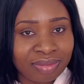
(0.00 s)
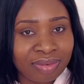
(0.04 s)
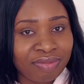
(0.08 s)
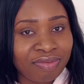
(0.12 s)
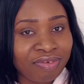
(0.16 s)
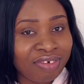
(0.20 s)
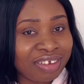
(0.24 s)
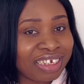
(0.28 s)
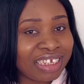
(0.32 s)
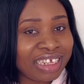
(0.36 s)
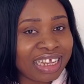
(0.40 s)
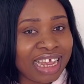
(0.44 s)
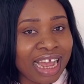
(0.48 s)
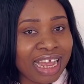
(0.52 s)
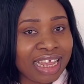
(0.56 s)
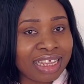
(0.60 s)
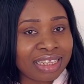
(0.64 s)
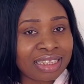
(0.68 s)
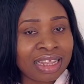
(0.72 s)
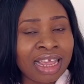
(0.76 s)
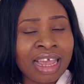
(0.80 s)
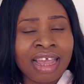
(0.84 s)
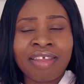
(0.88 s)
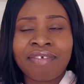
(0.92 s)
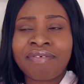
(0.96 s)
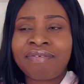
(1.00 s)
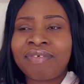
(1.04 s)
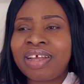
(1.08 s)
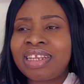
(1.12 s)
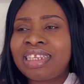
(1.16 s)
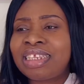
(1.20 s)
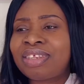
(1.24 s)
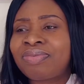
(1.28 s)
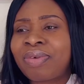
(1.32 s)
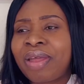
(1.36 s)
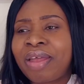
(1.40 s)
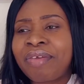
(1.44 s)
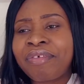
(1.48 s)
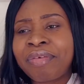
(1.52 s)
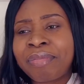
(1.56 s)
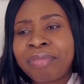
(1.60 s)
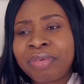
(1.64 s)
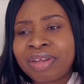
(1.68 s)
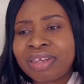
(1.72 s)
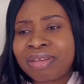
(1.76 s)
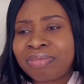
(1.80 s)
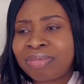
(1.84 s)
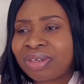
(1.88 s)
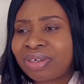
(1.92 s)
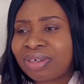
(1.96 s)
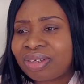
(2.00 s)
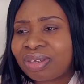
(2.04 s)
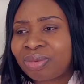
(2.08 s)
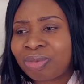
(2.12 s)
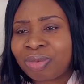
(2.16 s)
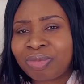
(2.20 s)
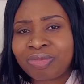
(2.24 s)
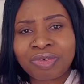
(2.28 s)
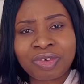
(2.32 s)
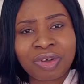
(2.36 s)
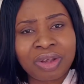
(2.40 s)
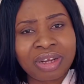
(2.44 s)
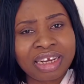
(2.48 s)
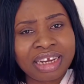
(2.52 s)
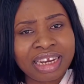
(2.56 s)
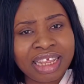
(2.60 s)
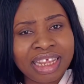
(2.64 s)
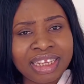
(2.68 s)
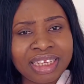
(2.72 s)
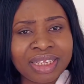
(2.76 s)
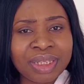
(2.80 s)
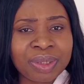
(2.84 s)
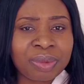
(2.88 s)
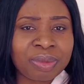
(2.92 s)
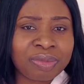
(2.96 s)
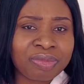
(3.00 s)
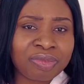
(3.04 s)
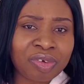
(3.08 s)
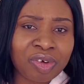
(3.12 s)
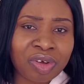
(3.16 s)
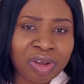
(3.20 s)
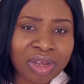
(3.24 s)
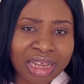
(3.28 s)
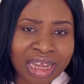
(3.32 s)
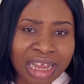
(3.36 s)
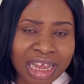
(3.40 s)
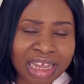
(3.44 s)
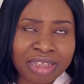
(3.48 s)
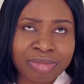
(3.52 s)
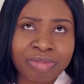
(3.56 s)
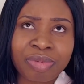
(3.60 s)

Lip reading: For the guys, in fact, it's for everybody, because we've got ladies, we've got guys.